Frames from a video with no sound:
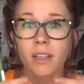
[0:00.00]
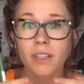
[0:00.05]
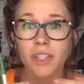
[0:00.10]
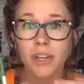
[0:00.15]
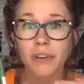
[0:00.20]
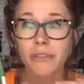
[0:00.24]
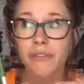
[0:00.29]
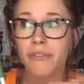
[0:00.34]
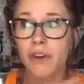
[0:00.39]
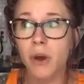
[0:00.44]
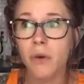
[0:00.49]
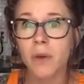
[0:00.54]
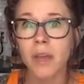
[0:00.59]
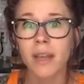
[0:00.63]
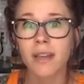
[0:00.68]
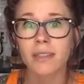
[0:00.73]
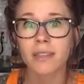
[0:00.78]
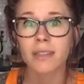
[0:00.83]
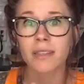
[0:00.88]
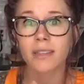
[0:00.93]
to
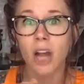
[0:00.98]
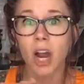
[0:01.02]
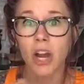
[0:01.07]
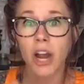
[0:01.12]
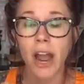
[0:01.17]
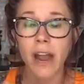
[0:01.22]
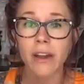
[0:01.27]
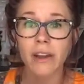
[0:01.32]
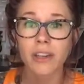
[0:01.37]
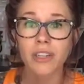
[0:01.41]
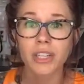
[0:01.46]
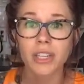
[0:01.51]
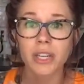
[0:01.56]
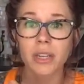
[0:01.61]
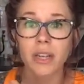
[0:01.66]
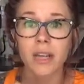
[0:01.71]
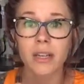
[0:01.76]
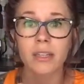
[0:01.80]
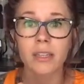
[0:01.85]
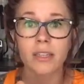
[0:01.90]
focus our
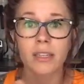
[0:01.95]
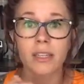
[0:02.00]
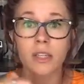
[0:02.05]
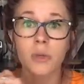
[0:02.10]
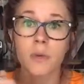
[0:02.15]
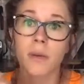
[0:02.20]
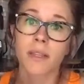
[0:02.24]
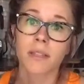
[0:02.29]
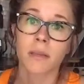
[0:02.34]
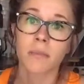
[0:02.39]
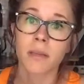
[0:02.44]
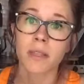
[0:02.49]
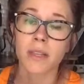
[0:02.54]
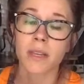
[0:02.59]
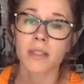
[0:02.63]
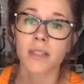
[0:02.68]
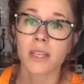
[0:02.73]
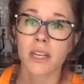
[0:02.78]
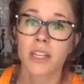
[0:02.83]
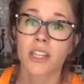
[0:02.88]
energy into doing something
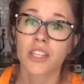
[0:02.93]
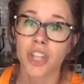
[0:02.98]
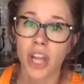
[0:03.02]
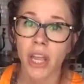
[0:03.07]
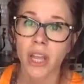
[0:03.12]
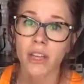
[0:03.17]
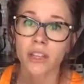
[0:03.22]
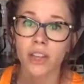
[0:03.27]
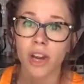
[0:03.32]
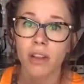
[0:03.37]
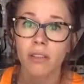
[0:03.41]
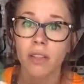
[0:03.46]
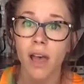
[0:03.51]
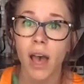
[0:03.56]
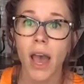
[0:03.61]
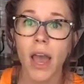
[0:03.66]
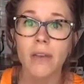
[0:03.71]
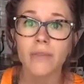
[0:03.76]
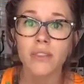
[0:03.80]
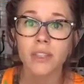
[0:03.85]
that's going to change our
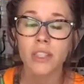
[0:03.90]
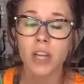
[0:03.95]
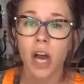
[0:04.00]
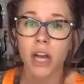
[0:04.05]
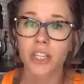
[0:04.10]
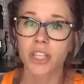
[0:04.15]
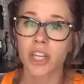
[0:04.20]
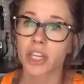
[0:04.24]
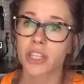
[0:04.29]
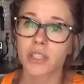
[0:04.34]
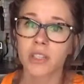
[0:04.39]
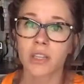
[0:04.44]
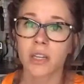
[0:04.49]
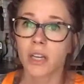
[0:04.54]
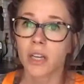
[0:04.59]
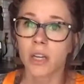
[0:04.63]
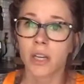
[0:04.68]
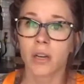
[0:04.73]
lives, not just,